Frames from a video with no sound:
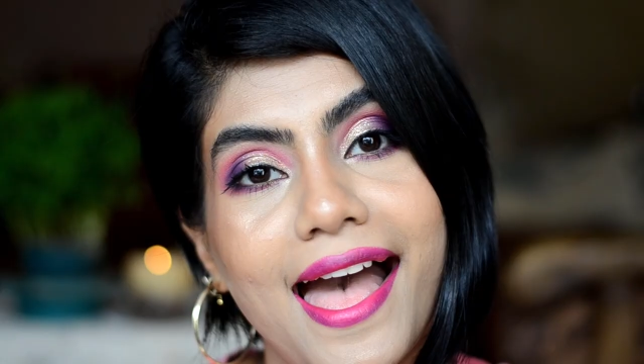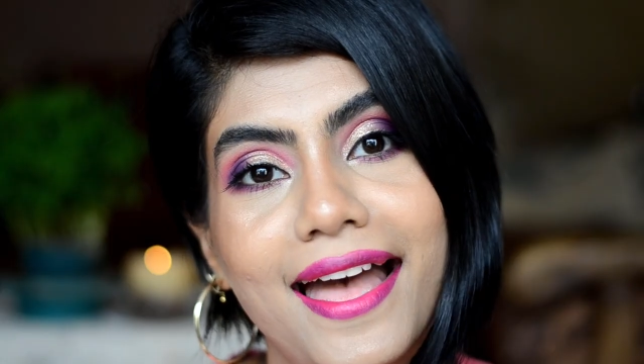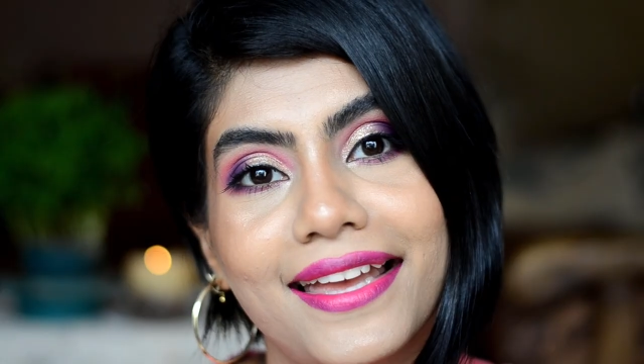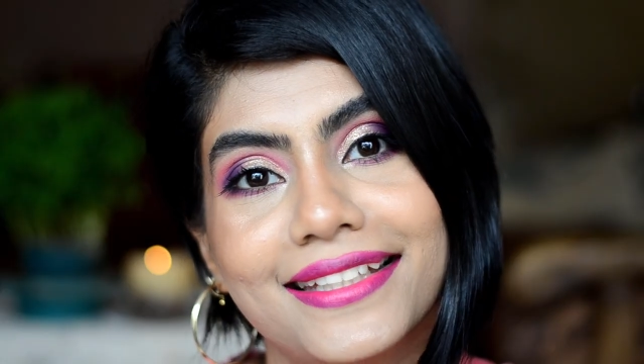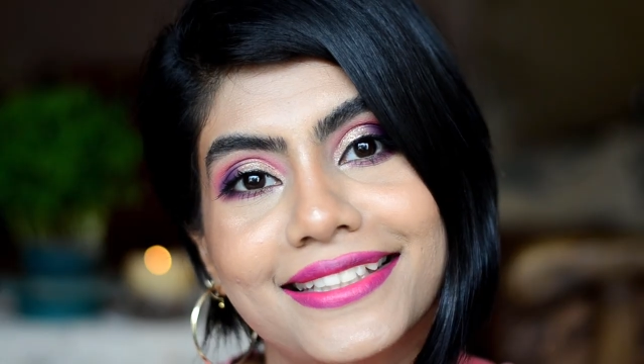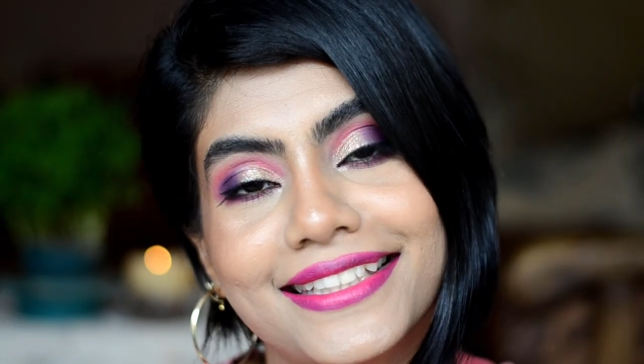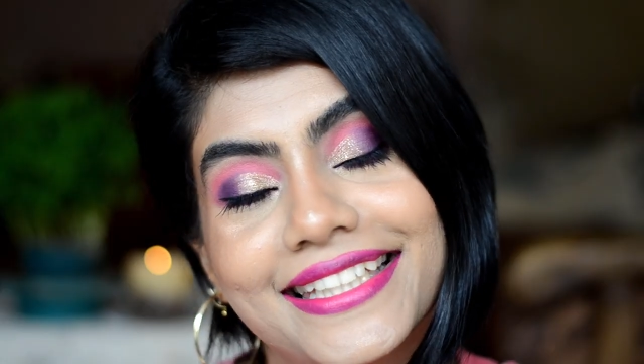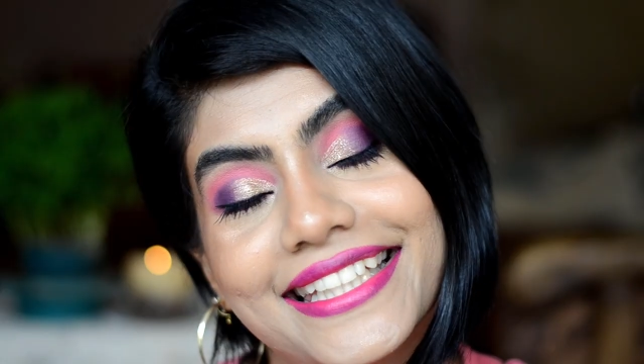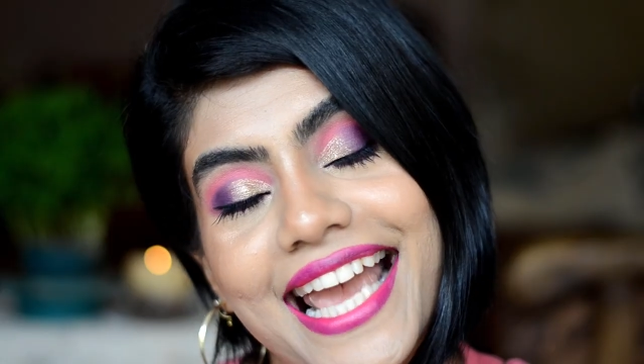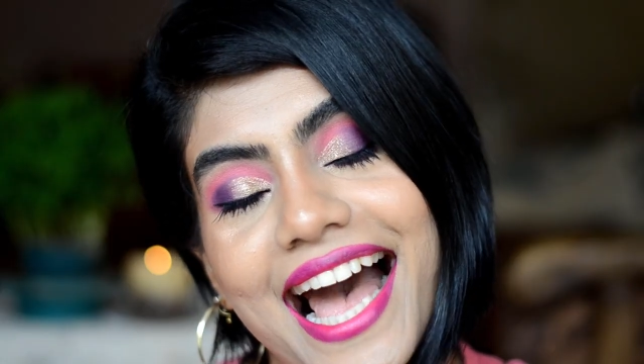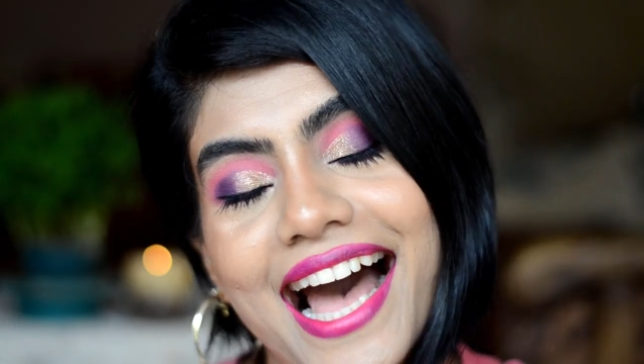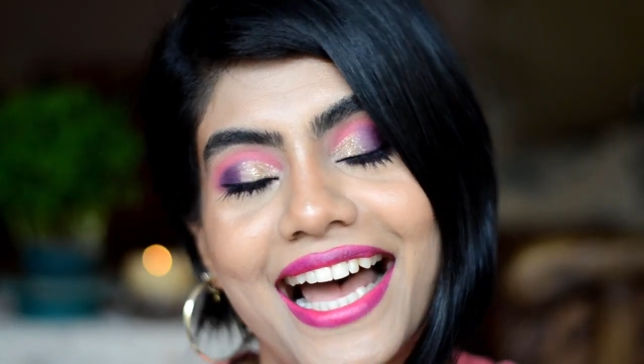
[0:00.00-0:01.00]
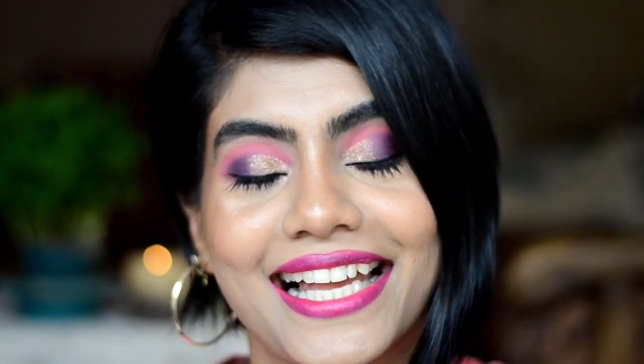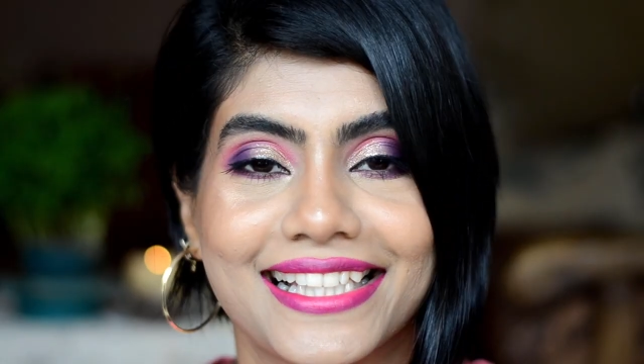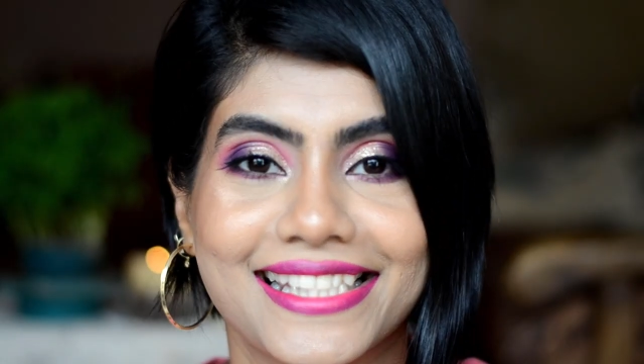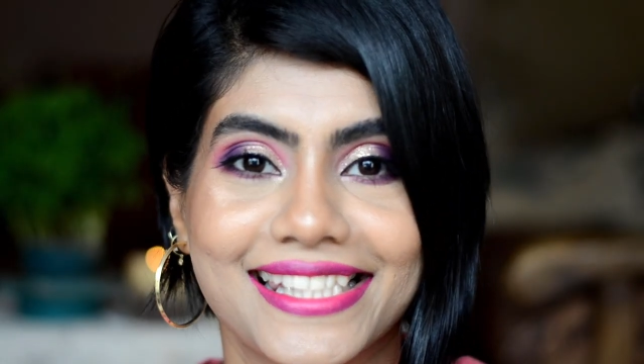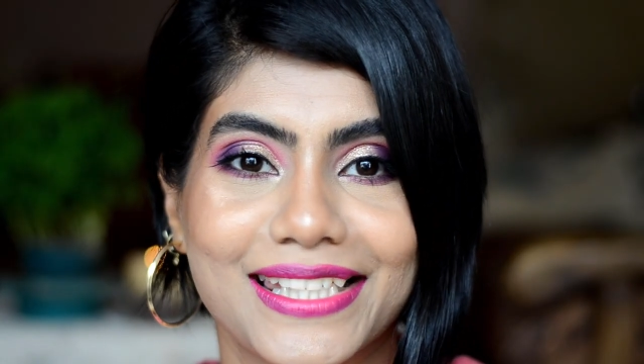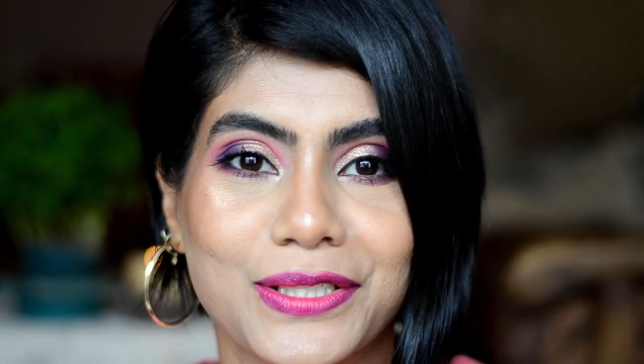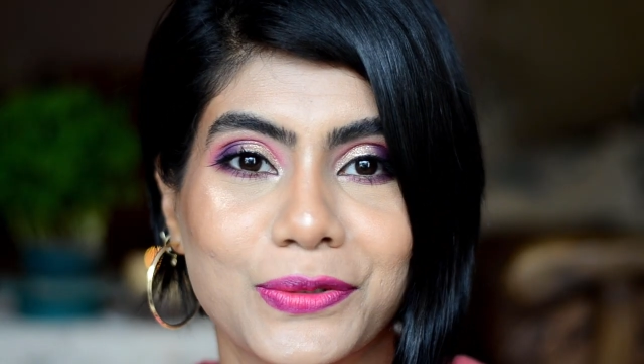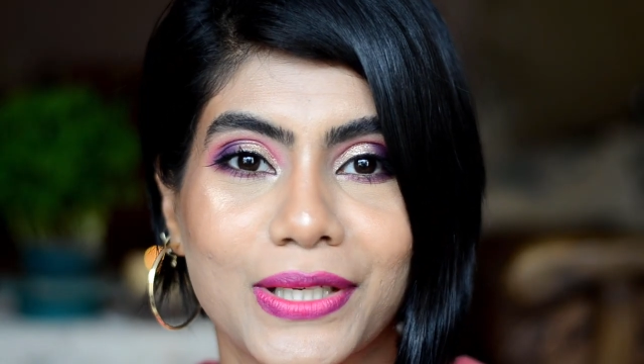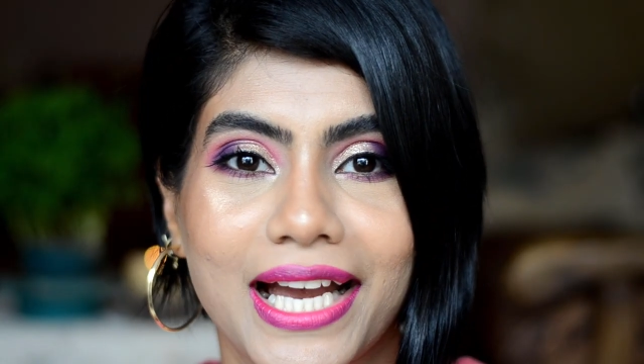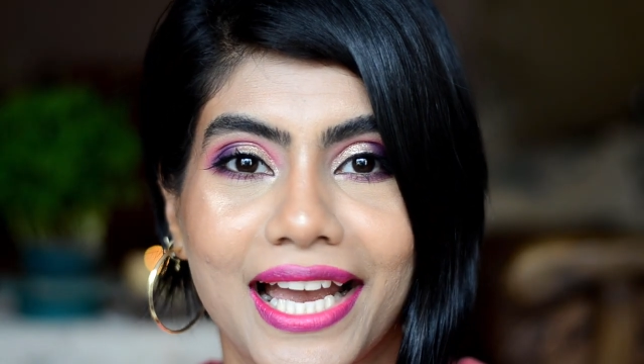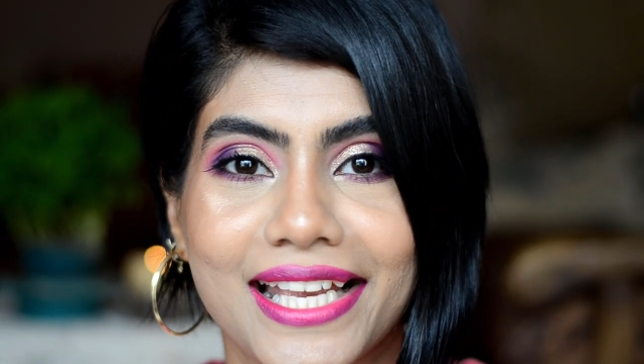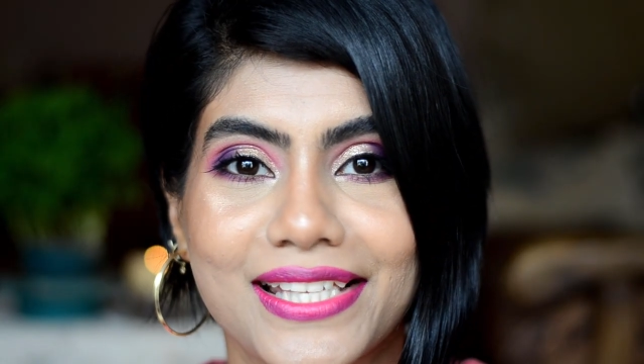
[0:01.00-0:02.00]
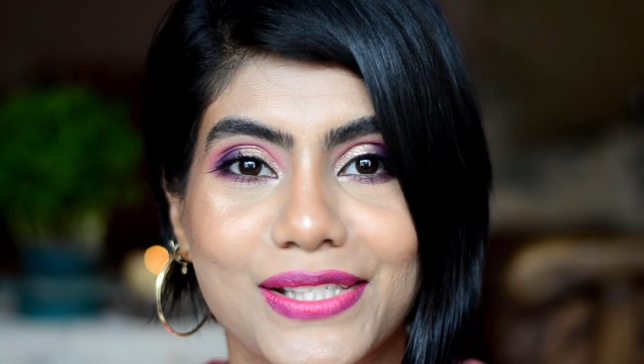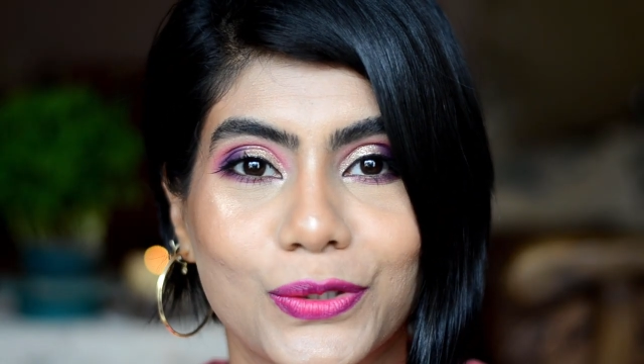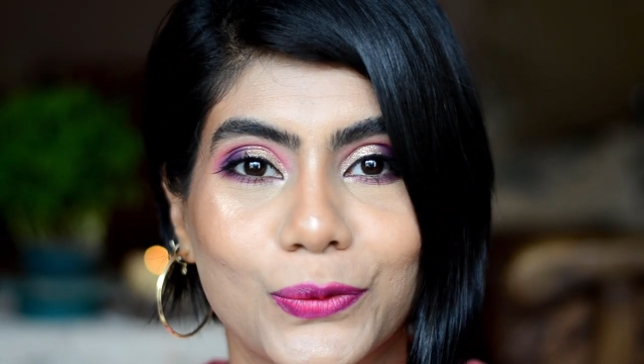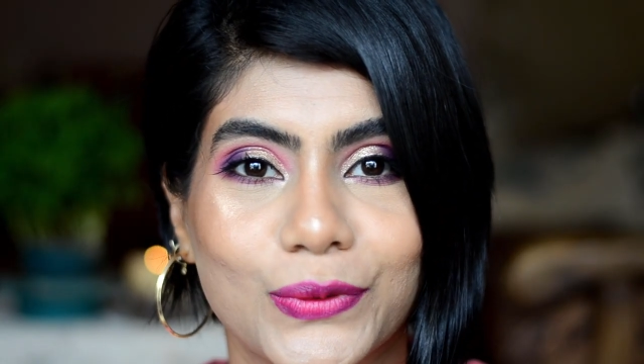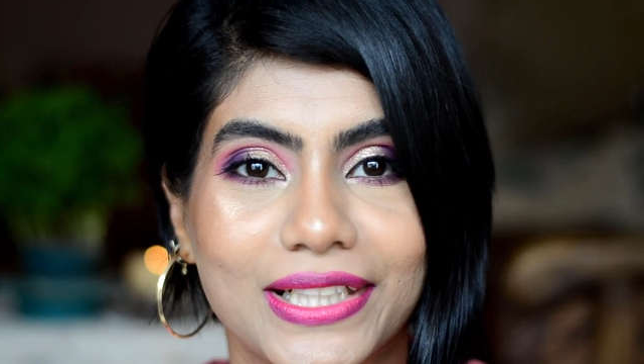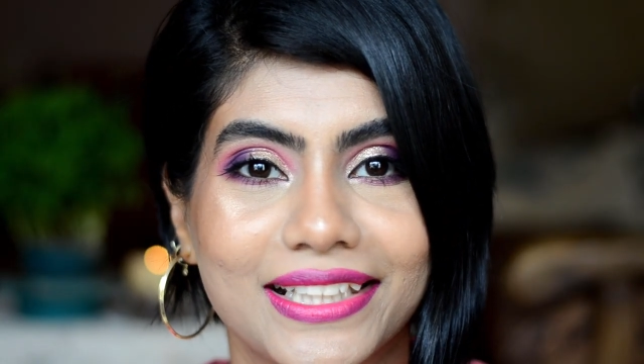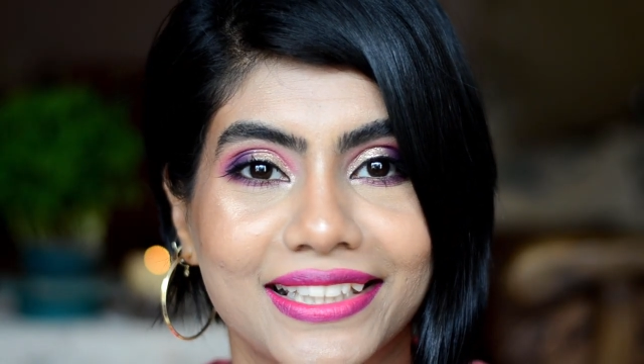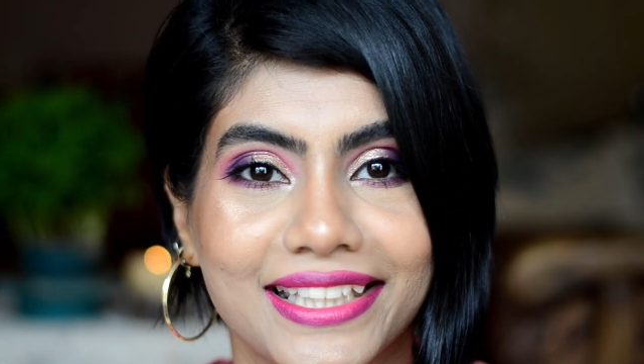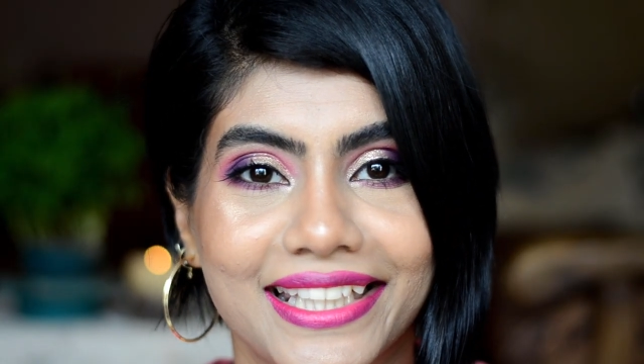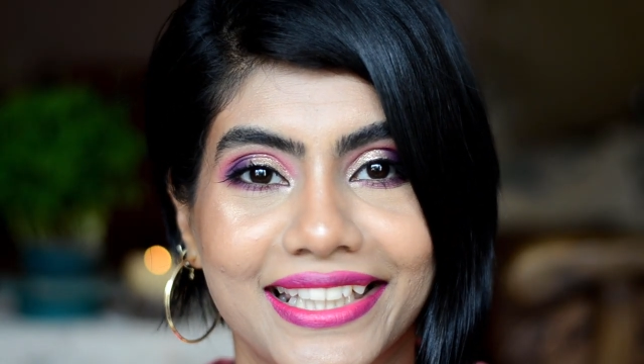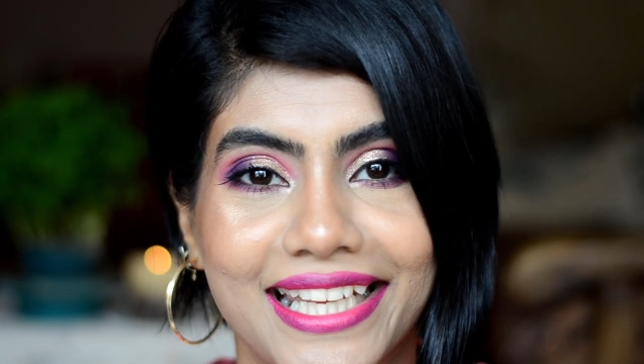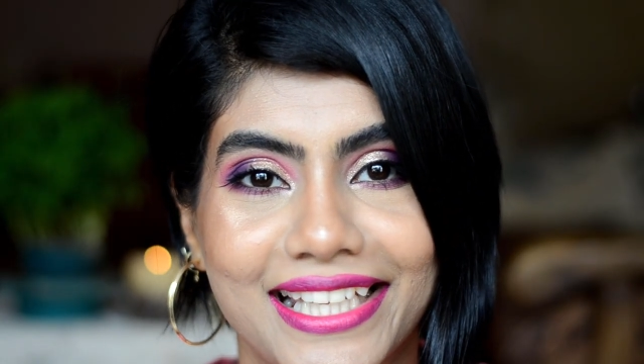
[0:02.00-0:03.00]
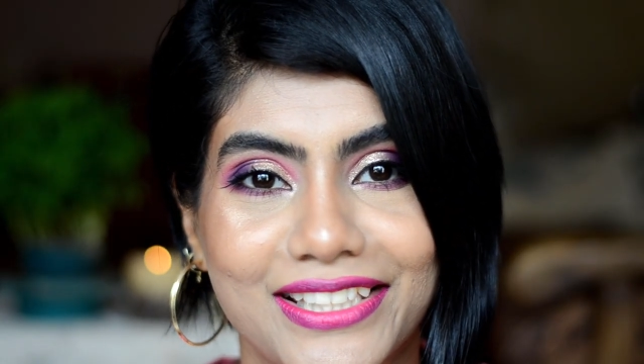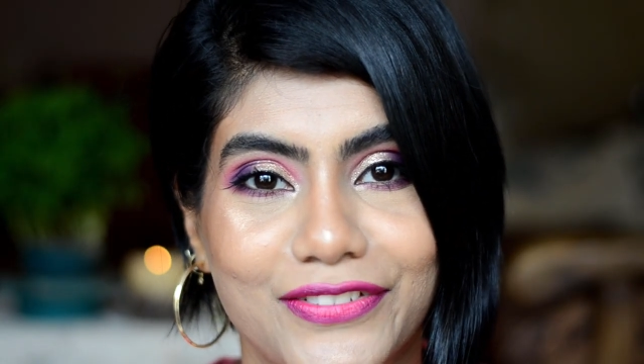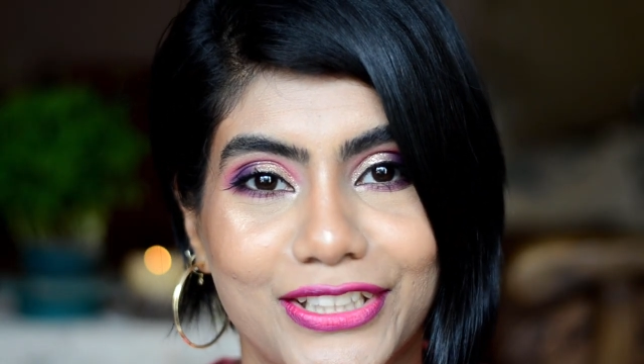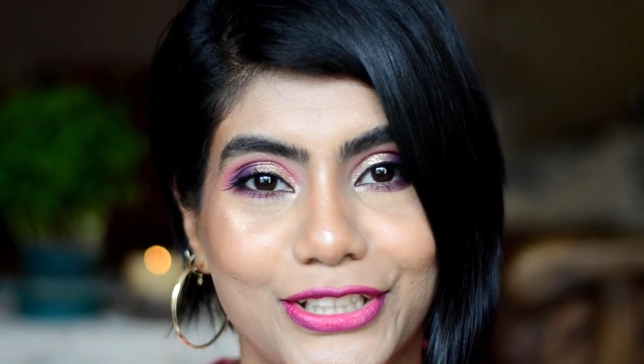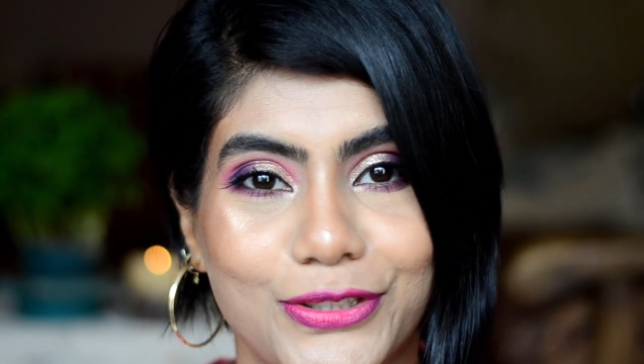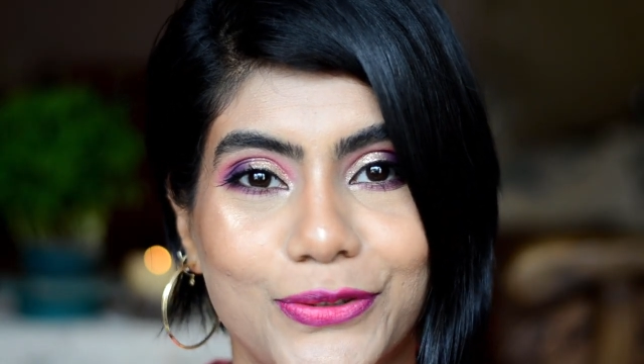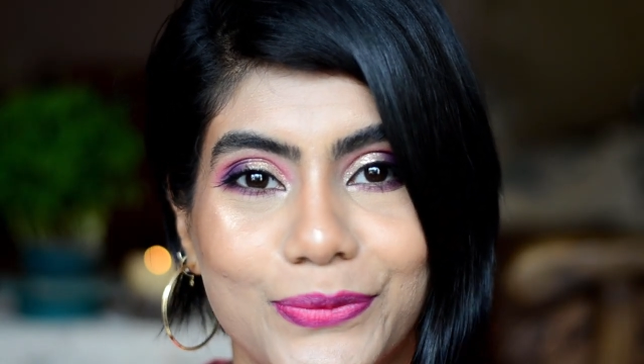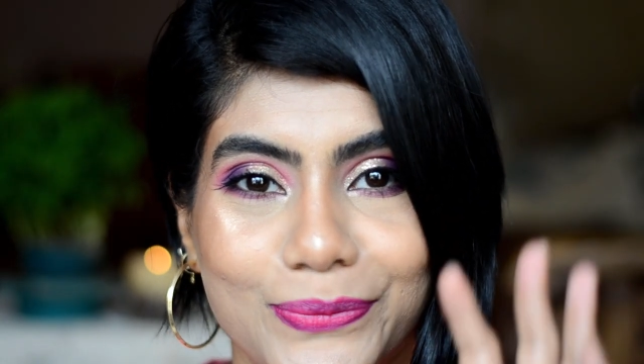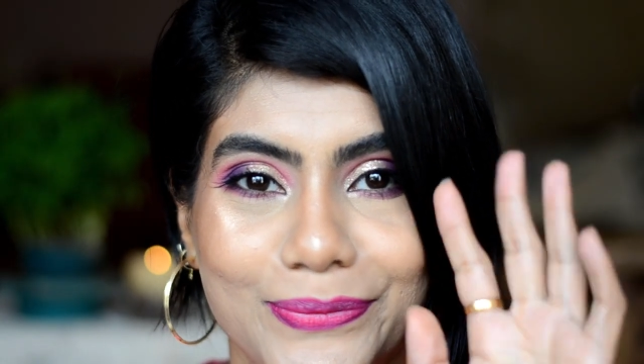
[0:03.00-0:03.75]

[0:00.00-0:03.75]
And yeah, I'll see you guys soon in the next video.